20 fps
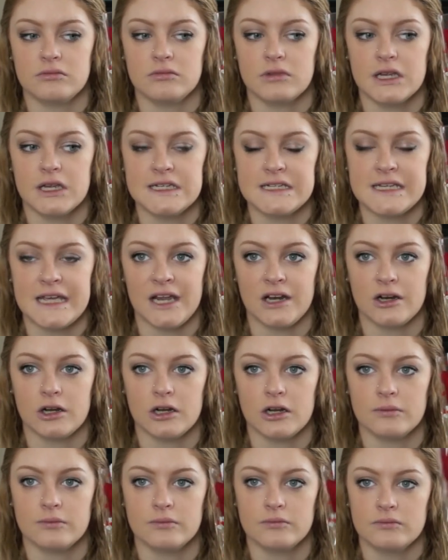
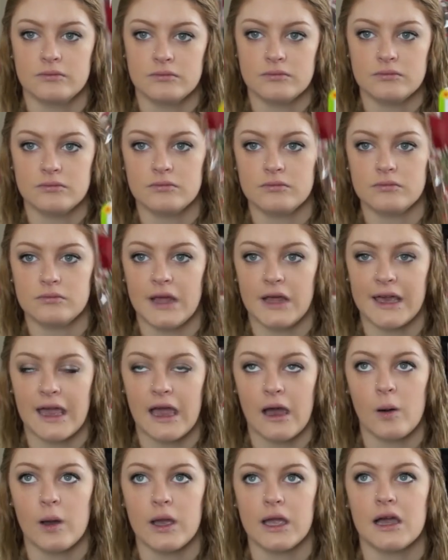container like
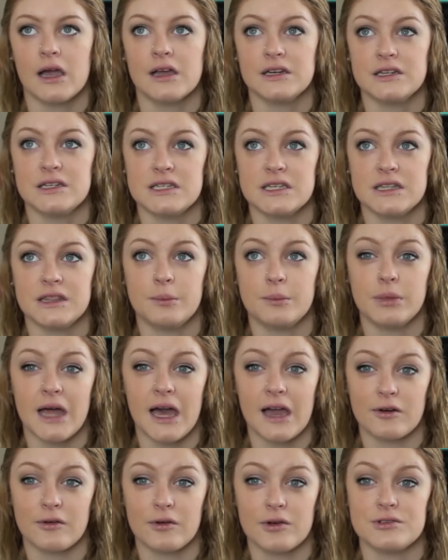how I kind of did the
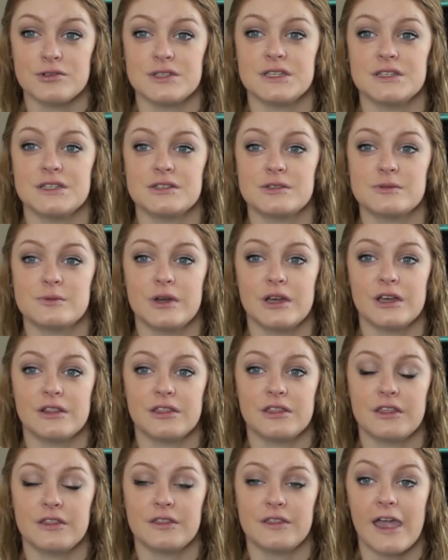black roses
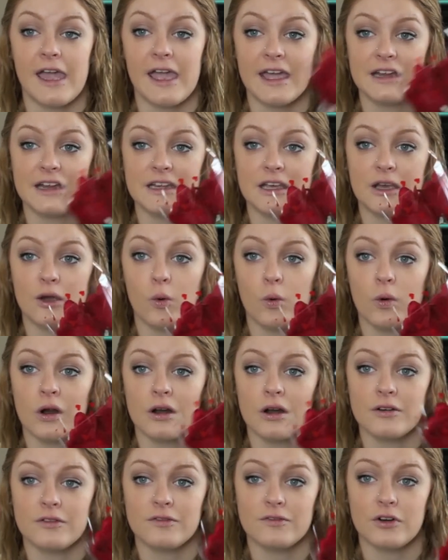with the candy
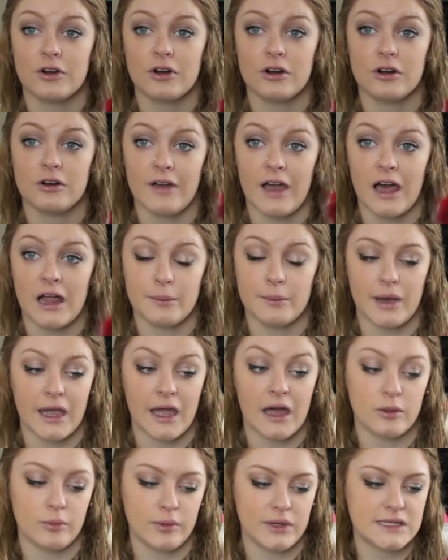corn for help my
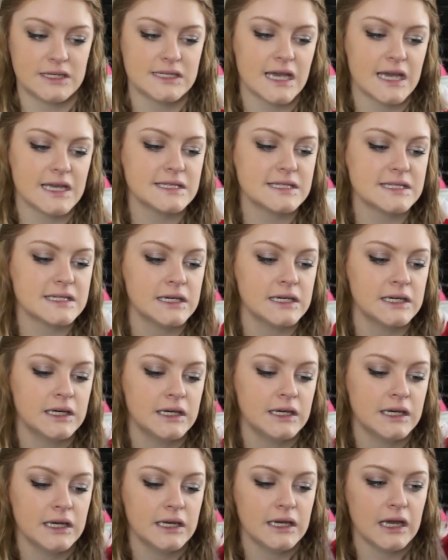Halloween desk.
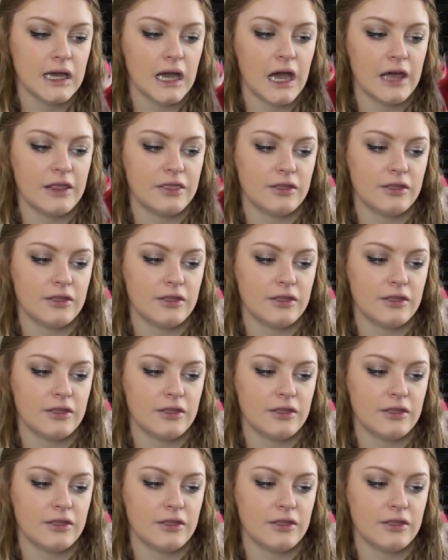I